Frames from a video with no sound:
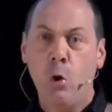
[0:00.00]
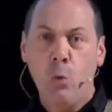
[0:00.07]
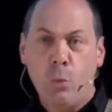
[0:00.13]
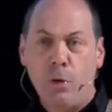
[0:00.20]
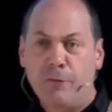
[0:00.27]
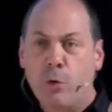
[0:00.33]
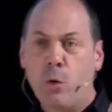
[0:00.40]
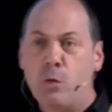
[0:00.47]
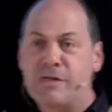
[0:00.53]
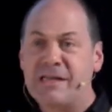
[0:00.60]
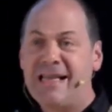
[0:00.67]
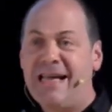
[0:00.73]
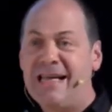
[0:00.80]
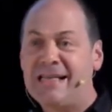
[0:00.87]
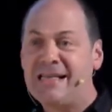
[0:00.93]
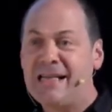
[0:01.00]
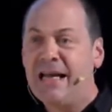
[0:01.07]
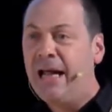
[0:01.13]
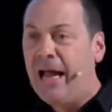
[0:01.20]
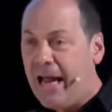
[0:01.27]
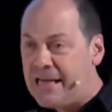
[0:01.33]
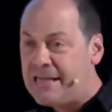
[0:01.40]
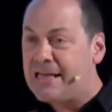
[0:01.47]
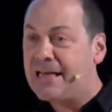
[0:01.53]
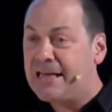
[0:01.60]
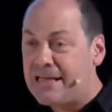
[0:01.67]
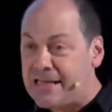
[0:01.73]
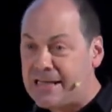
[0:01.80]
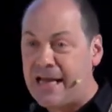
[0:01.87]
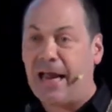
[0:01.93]
Well, of course, this is
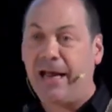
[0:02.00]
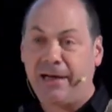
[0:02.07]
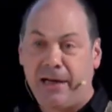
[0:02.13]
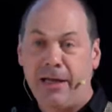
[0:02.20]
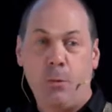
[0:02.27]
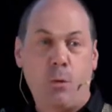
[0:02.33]
exactly